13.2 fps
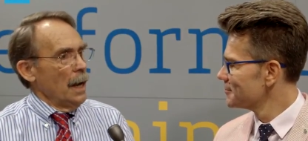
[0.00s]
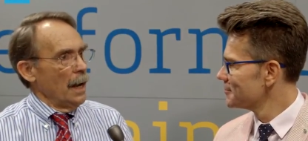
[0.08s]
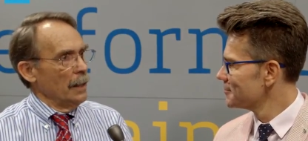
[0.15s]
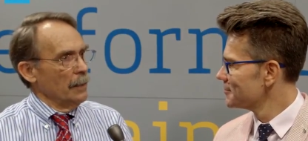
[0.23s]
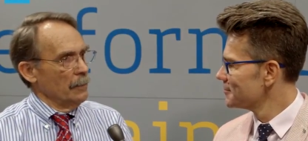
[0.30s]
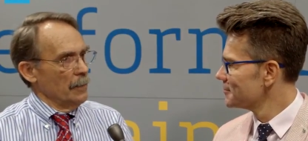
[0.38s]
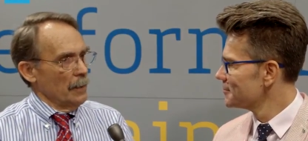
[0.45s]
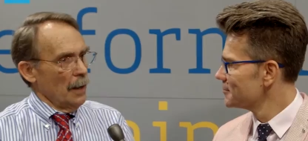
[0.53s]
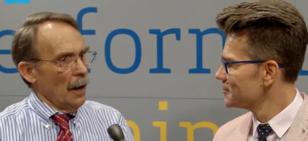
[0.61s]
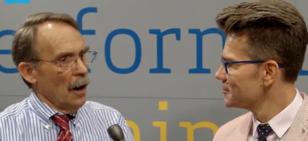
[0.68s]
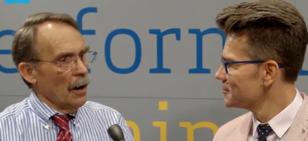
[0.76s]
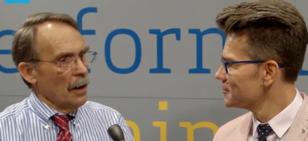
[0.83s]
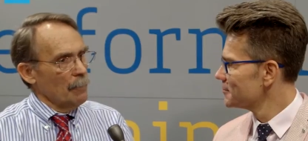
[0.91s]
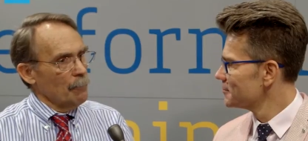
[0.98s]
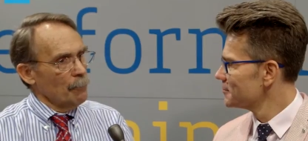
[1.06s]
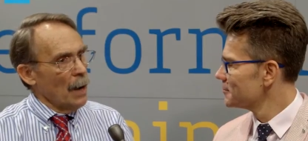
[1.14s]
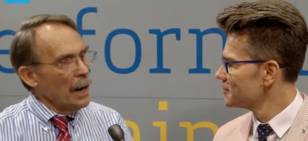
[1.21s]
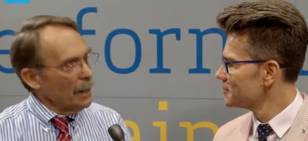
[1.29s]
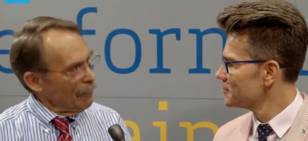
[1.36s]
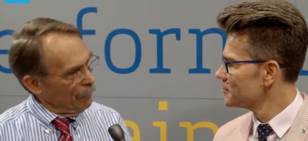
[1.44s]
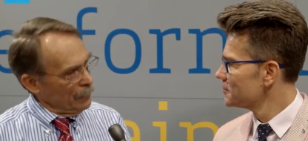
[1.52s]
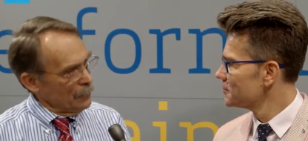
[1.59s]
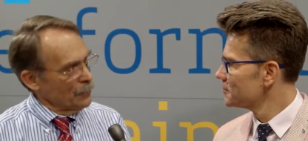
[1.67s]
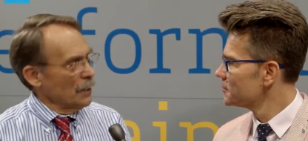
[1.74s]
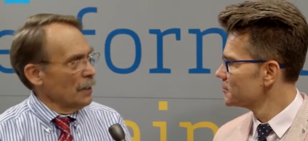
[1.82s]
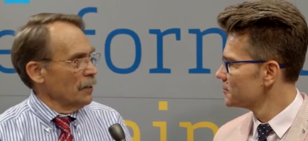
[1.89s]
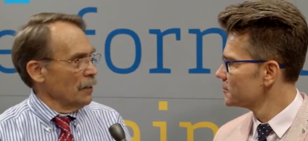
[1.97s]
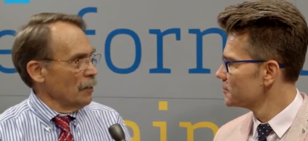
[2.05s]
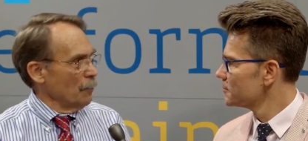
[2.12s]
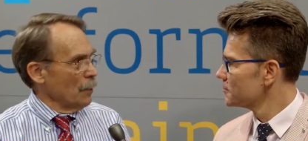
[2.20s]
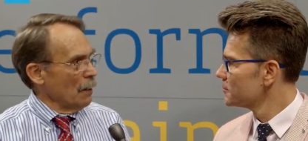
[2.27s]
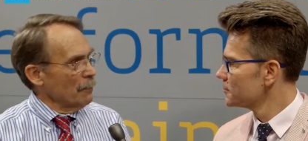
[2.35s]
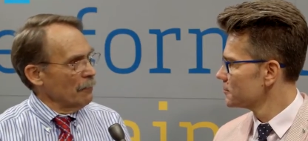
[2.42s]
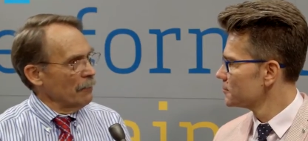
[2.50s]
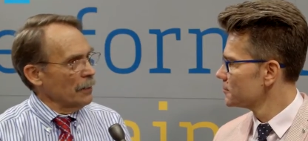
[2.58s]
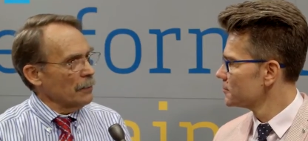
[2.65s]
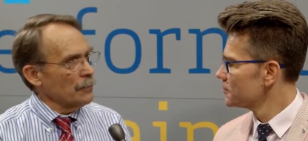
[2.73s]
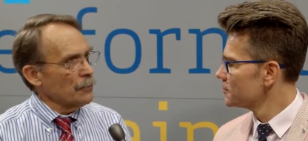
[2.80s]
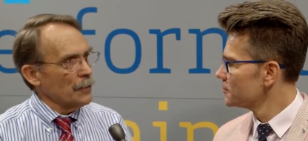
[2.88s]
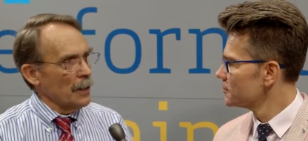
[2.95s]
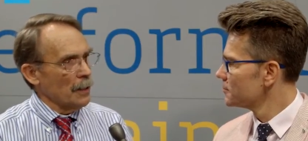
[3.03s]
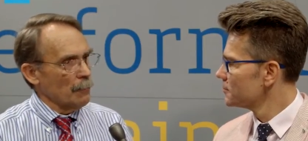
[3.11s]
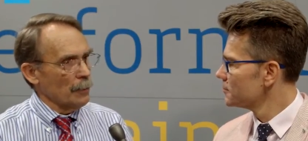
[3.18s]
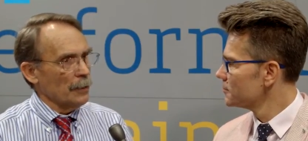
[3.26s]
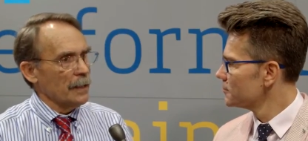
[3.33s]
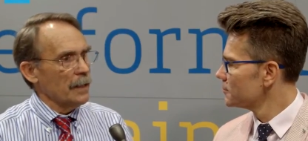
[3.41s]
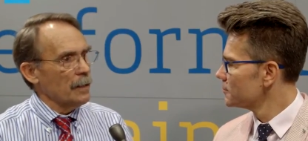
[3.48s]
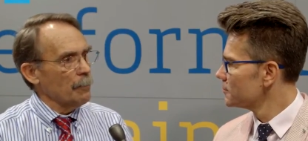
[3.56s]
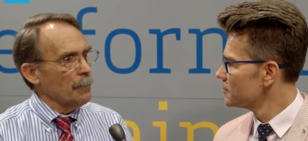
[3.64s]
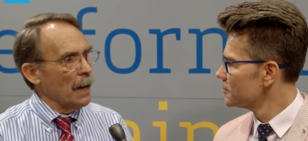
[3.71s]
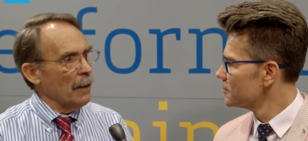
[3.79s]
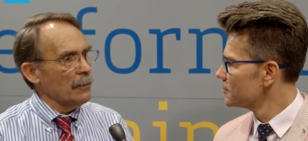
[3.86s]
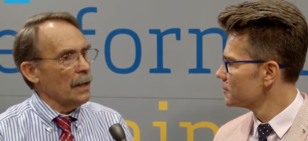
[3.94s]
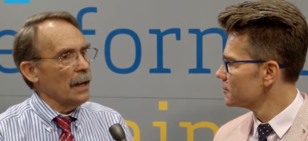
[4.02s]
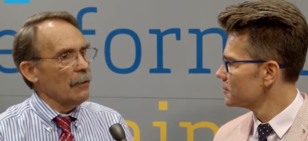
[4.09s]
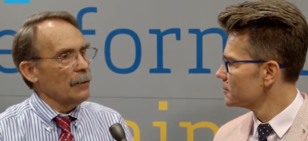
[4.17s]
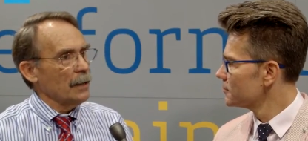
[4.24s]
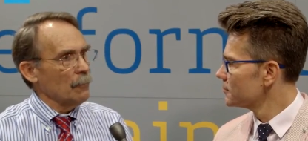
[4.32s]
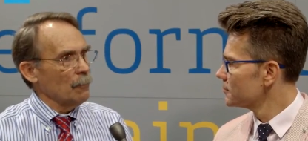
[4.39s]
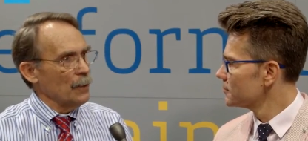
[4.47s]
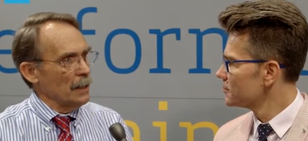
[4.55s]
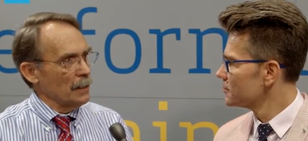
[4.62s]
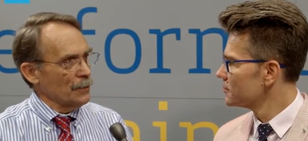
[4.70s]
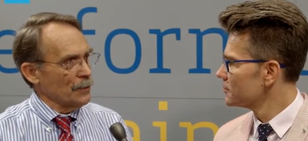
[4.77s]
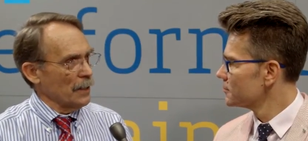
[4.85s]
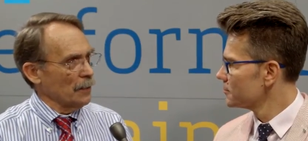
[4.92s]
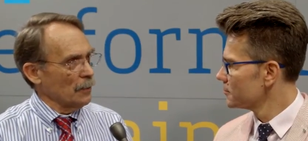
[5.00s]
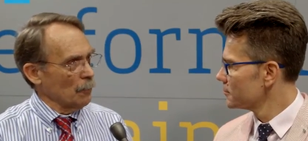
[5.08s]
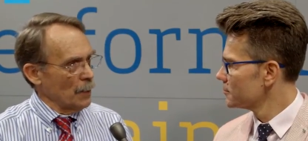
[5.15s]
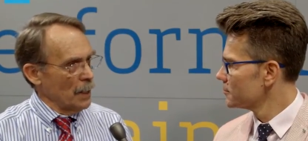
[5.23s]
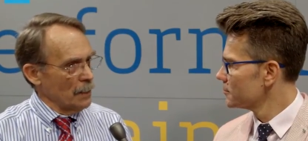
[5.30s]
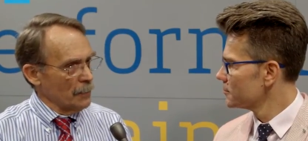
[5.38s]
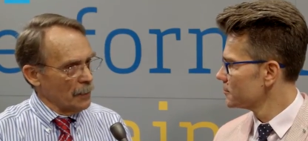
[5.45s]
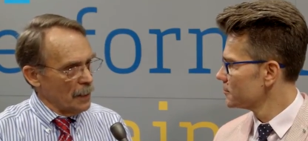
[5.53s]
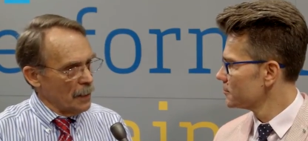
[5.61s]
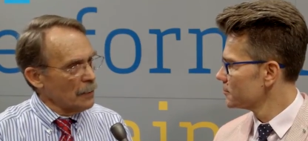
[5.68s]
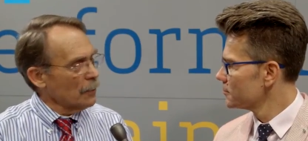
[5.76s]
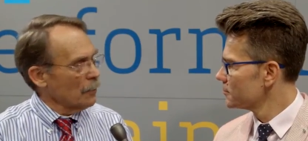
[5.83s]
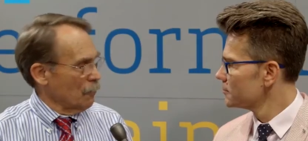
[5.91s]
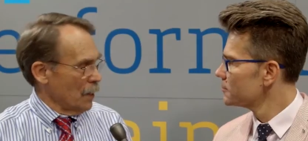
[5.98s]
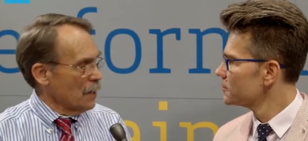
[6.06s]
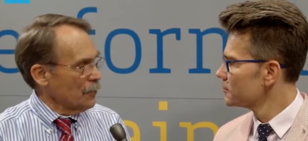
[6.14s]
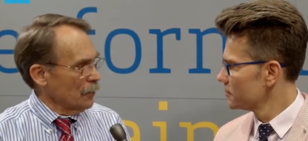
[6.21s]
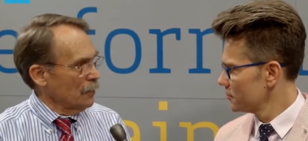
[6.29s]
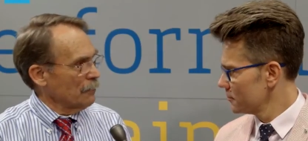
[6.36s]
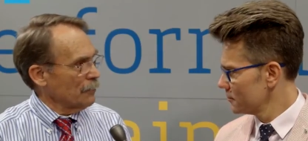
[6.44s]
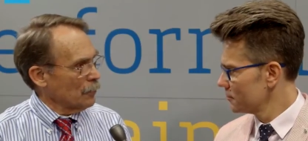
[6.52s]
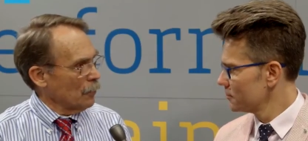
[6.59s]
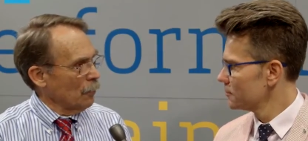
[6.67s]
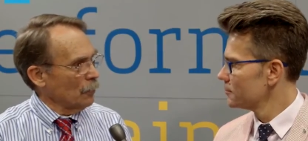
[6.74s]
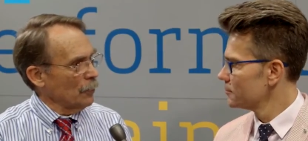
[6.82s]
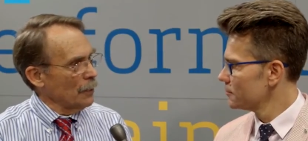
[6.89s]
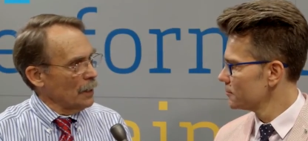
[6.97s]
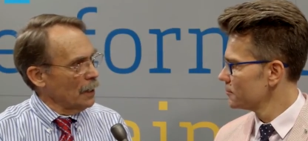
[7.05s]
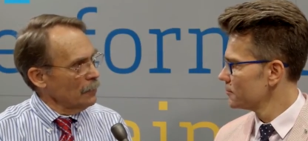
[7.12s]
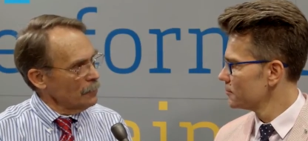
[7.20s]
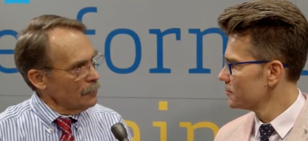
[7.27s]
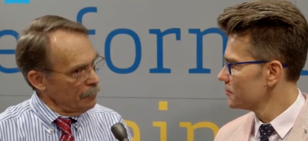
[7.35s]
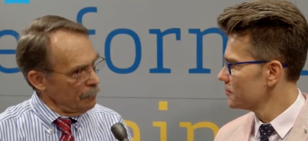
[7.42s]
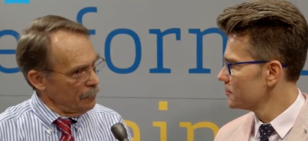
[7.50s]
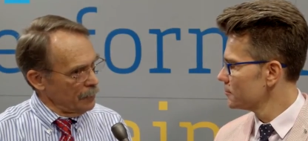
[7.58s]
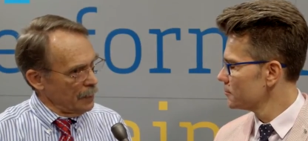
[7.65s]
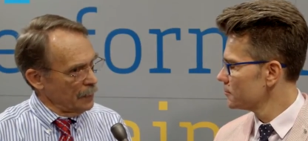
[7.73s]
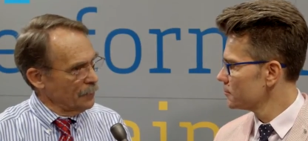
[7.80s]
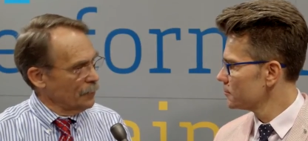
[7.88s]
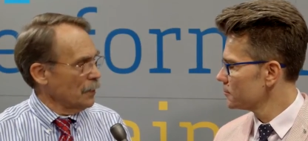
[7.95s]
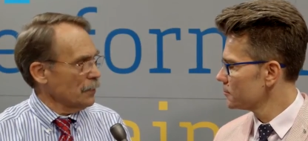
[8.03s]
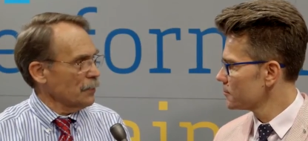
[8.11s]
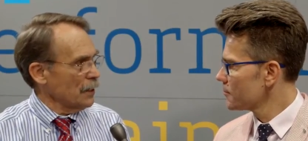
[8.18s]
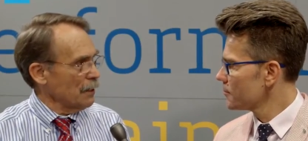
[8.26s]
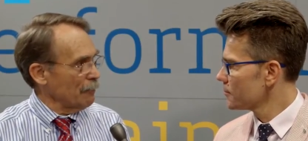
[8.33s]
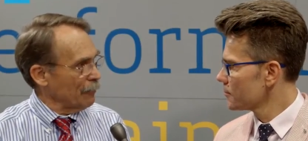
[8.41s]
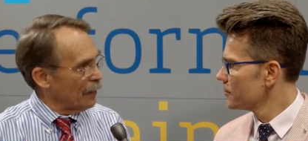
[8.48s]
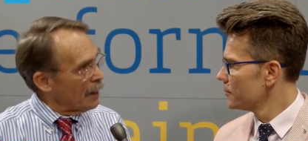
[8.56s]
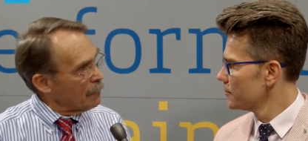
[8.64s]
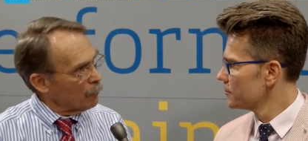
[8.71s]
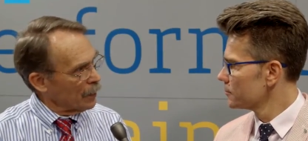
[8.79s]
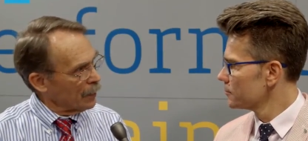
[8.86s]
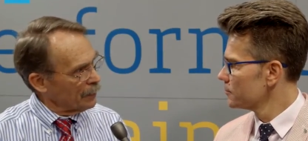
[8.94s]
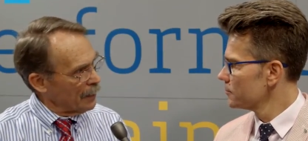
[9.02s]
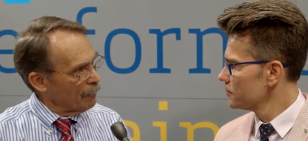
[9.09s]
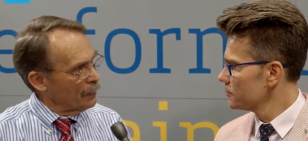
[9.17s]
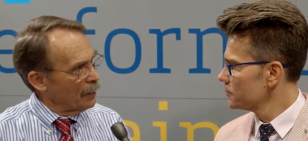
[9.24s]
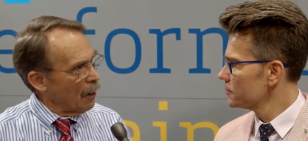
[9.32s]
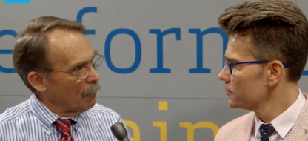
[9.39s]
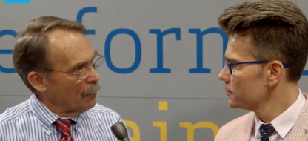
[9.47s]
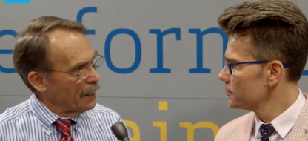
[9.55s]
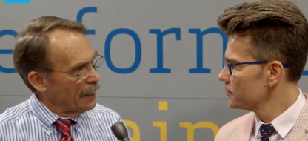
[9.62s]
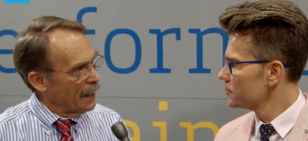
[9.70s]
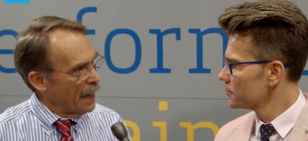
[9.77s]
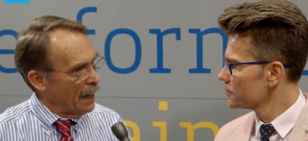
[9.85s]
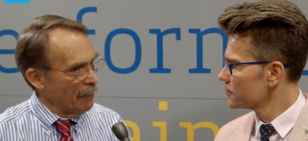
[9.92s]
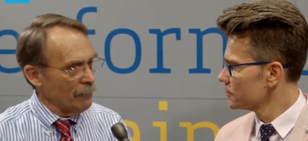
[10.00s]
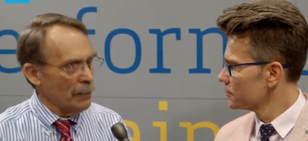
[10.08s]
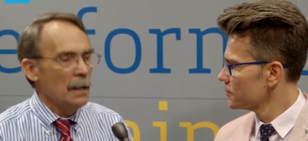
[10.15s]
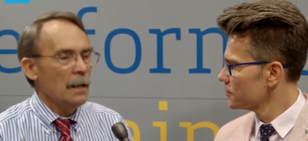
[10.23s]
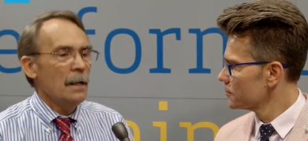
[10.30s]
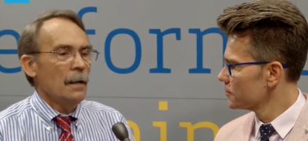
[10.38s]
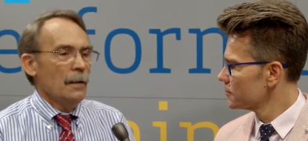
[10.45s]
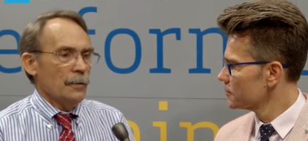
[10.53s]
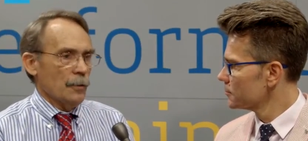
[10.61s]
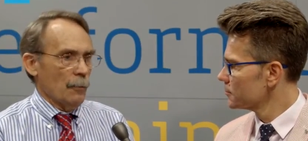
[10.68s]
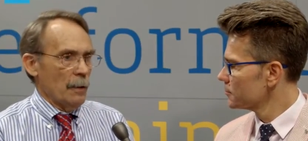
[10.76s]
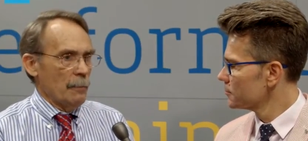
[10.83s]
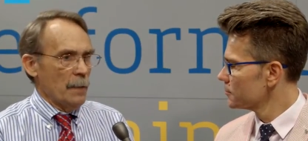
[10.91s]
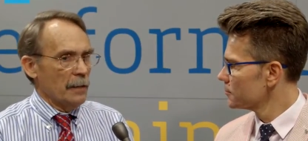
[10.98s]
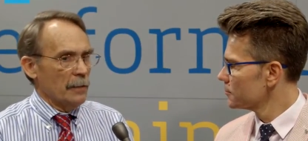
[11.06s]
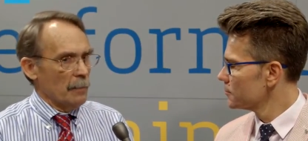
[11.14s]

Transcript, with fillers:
Speaker 1: And our, uh, my efforts in the Department of Energy are really about how can we accelerate the integration of solar into the existing framework that we already have. So we make